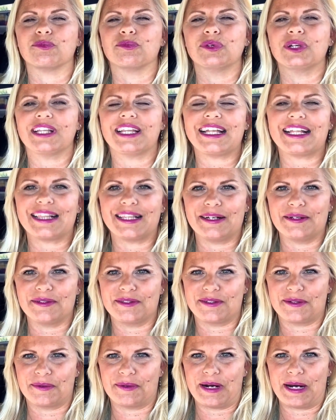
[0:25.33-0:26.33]
really
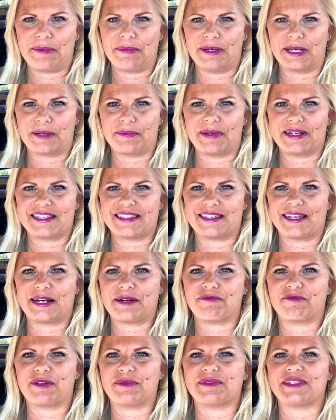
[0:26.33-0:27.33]
close to where I picked my son
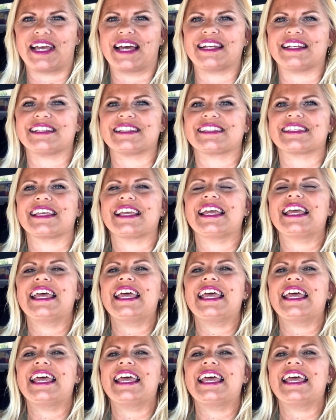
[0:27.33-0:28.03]
up from tennis